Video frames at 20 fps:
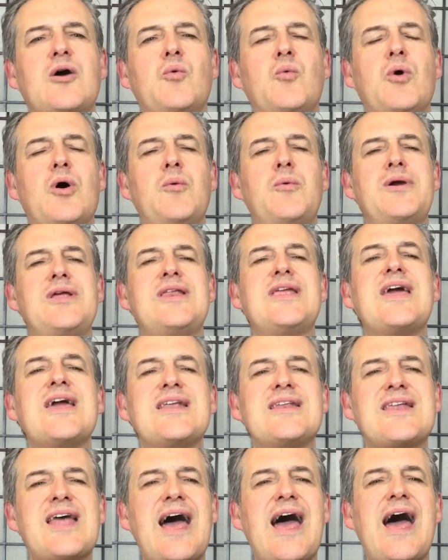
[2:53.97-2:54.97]
What we
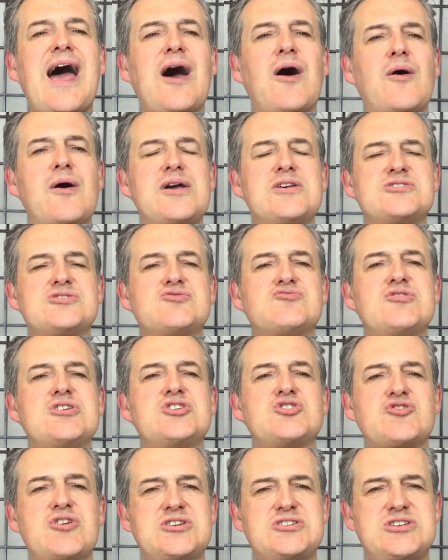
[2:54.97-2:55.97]
need now is a
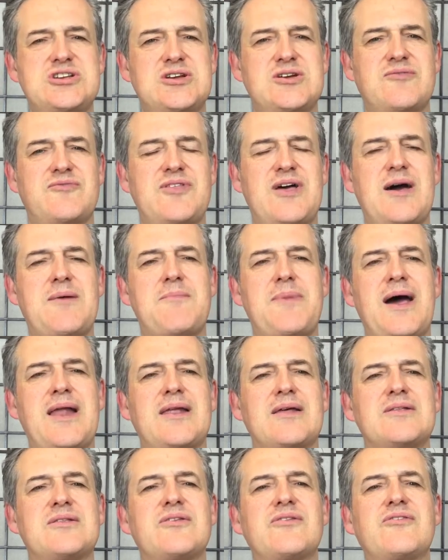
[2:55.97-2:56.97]
redressing of that
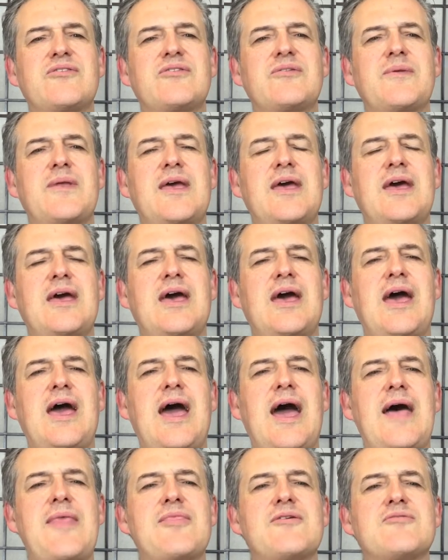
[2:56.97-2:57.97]
balance.
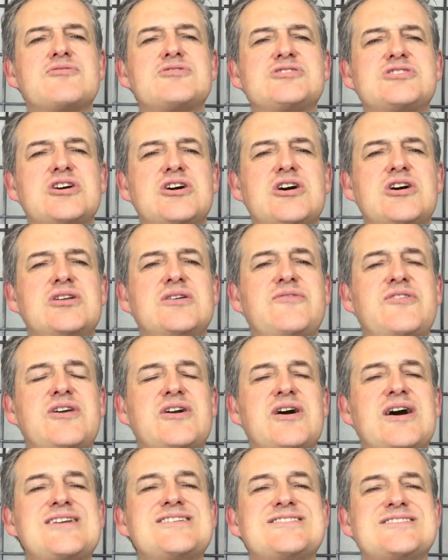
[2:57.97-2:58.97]
And the return of the
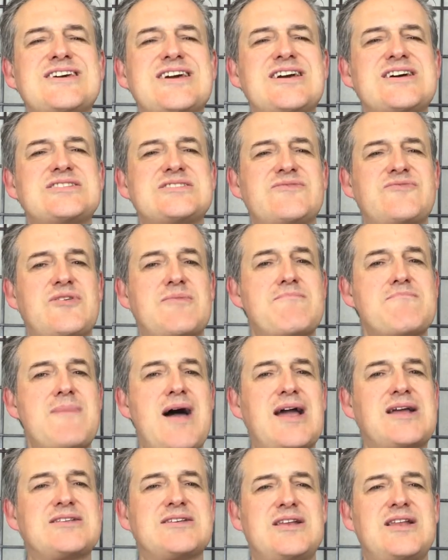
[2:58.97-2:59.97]
ideas of the
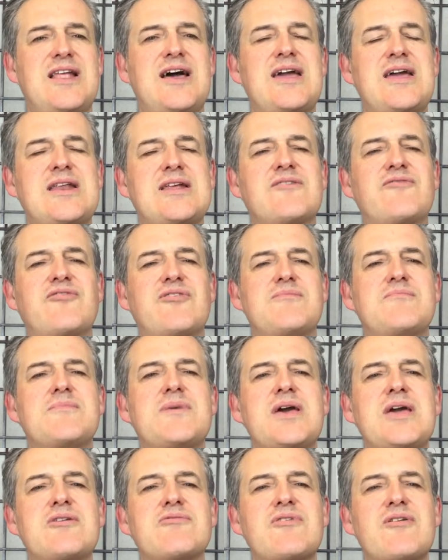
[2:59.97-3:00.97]
Magdalena, for me,